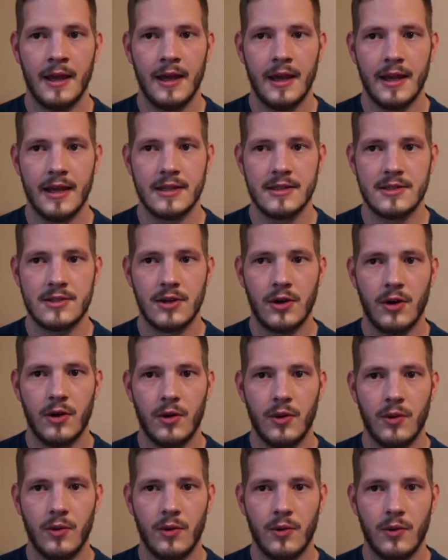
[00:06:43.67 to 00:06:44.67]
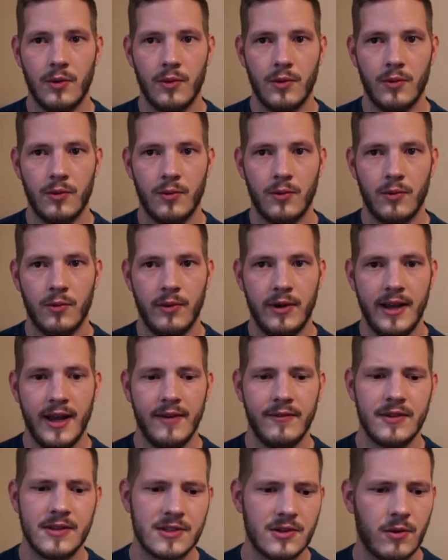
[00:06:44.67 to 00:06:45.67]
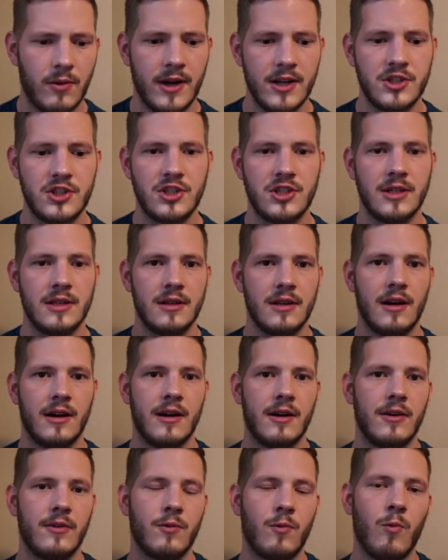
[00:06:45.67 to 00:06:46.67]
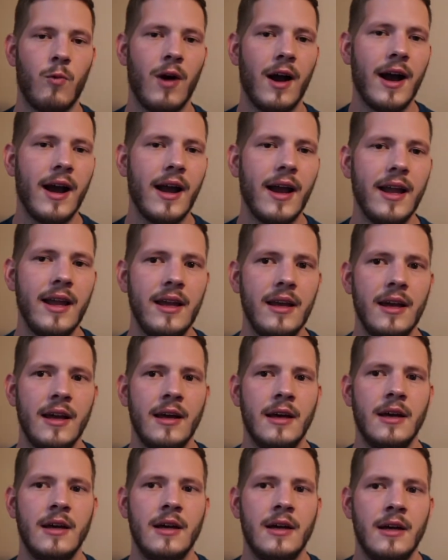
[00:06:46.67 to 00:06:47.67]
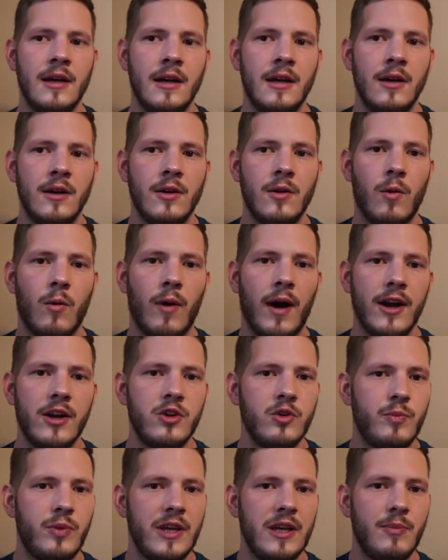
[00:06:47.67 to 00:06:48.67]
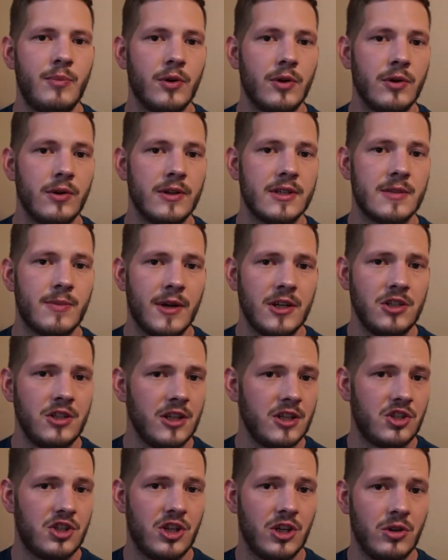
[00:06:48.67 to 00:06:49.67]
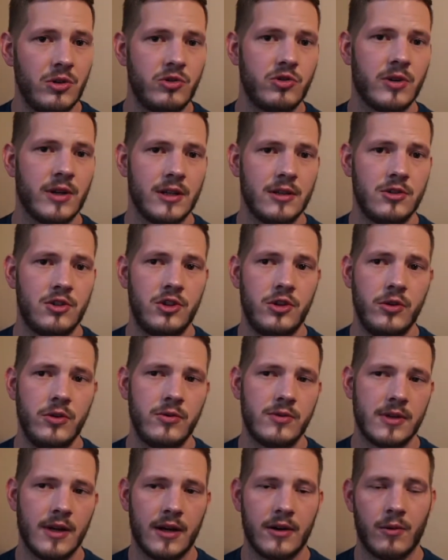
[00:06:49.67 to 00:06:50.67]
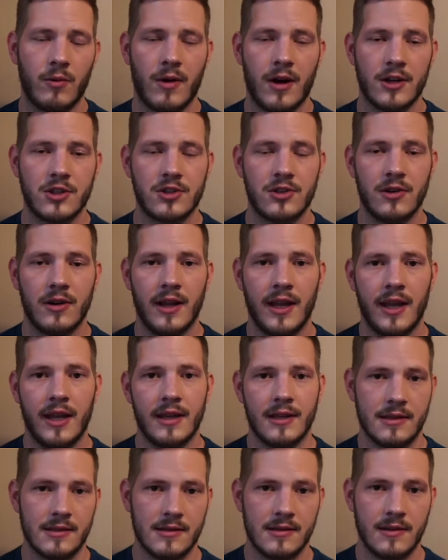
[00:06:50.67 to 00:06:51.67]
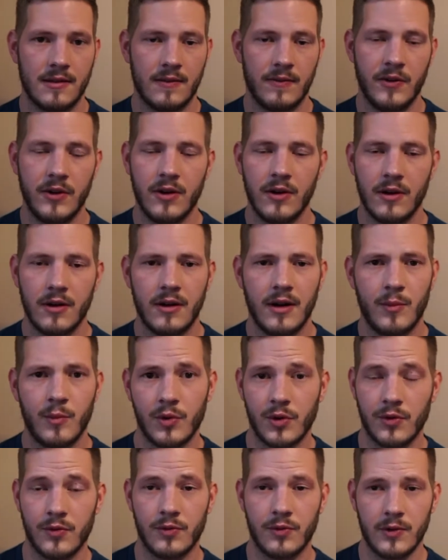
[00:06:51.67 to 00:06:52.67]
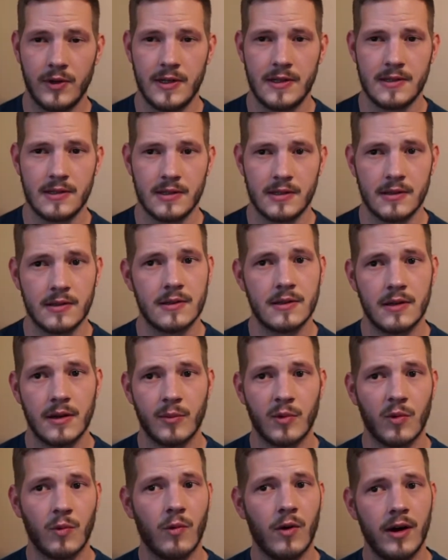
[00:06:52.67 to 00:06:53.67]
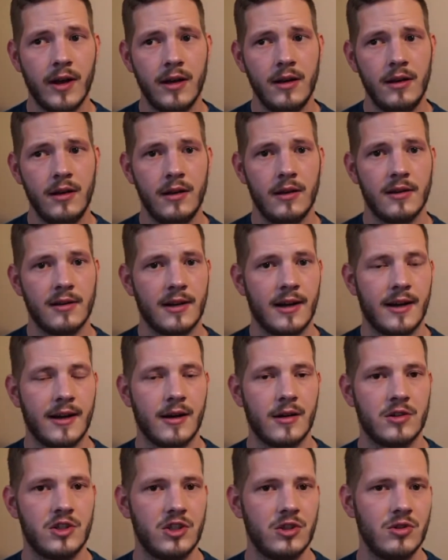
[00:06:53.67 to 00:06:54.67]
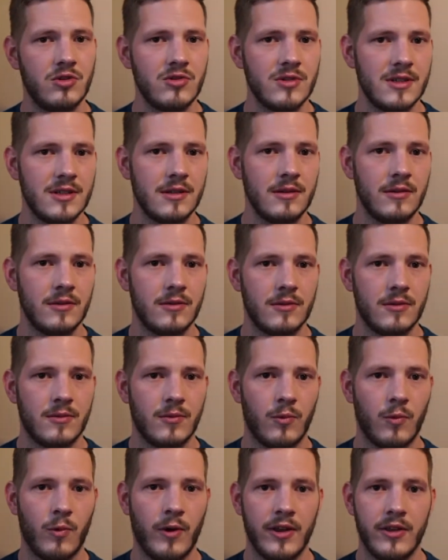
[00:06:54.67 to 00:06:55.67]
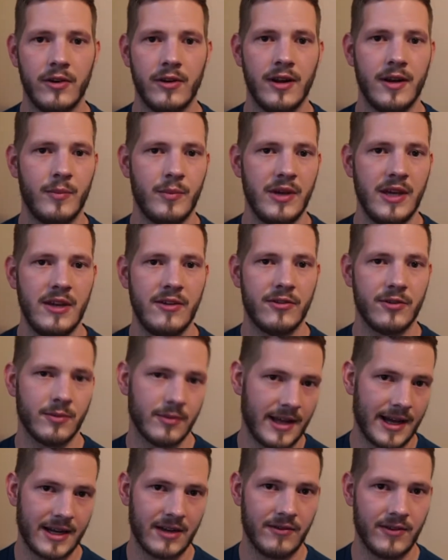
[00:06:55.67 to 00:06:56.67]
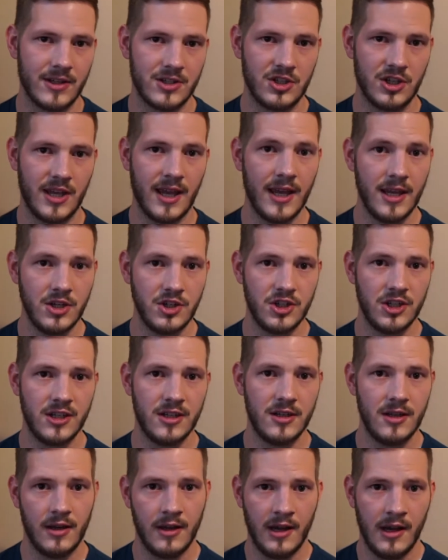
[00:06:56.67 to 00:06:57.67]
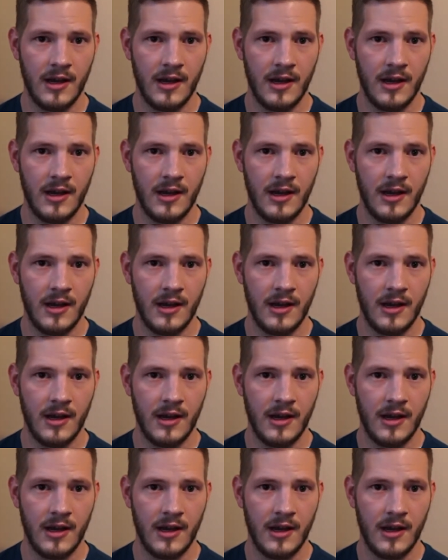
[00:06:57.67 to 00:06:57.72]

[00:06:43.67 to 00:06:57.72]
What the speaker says: And so we have this question of why do people, especially children, choose not to wash their hands? And there are a number of reasons. Number one, children, whether it be from lack of education